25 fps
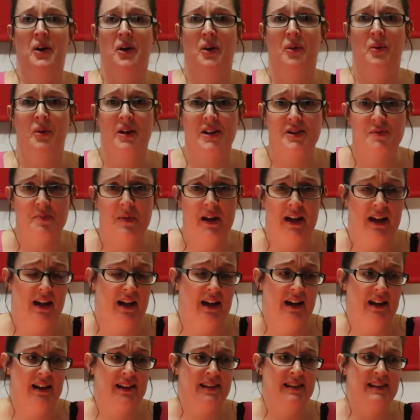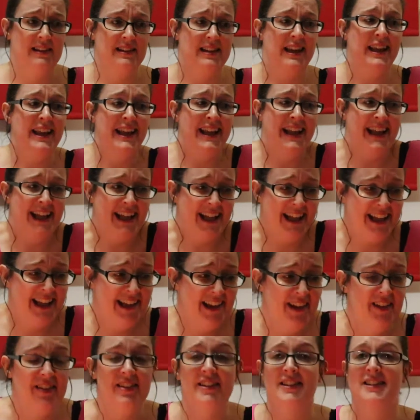Wish me luck. This
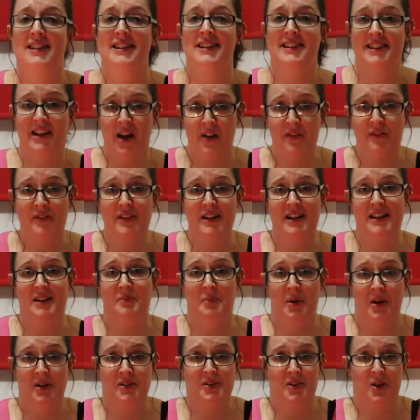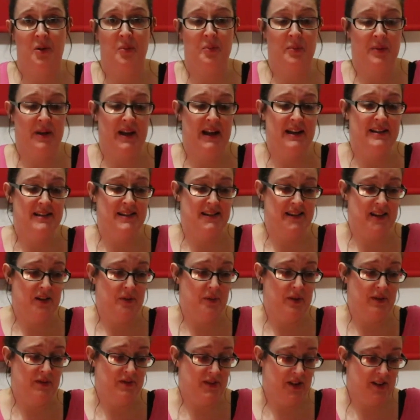is definitely the most complicated thing
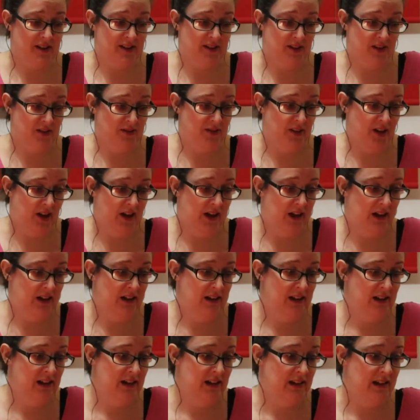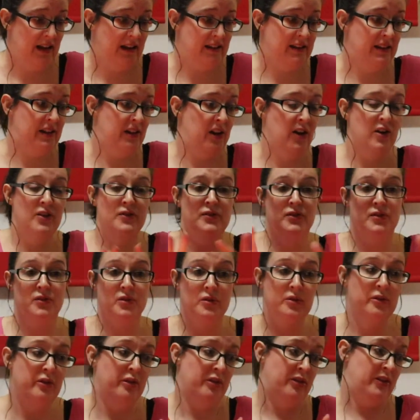we've done so far. Like, the
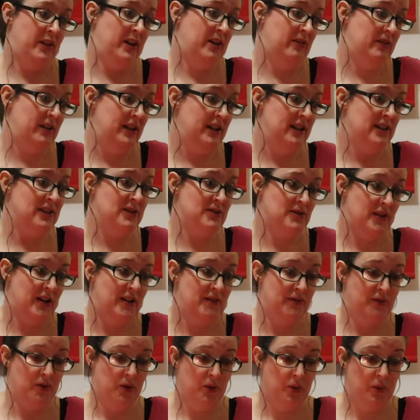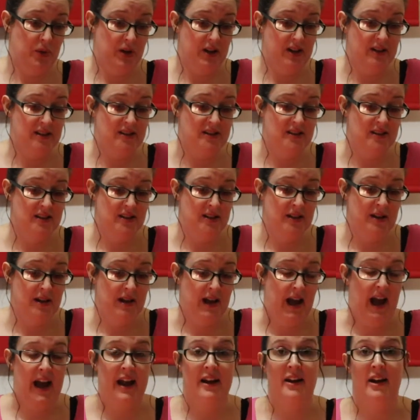overall theory is straightforward,
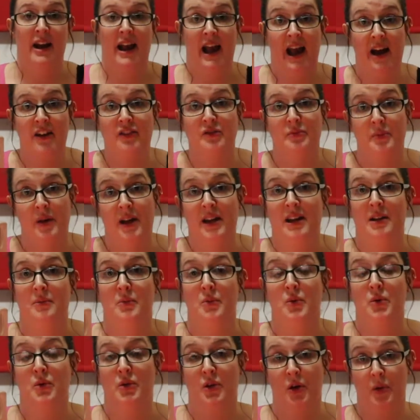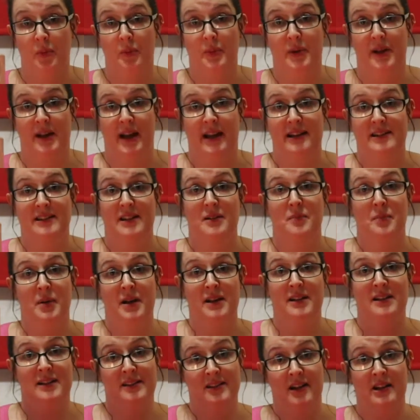and I have made it more complicated by
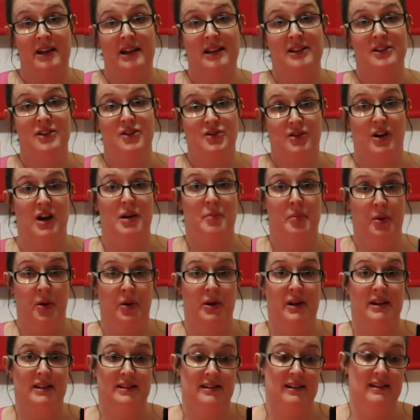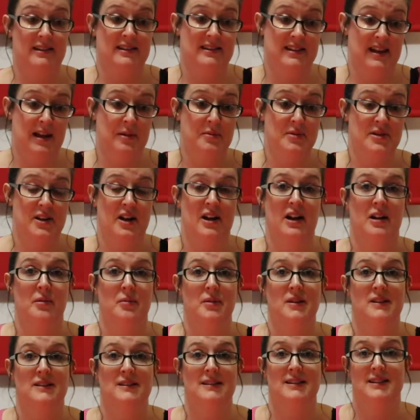deciding to try pockets at the same time
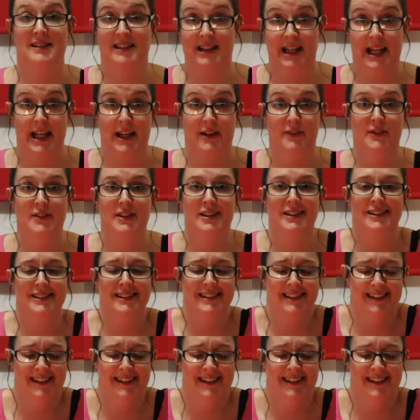as sleeves.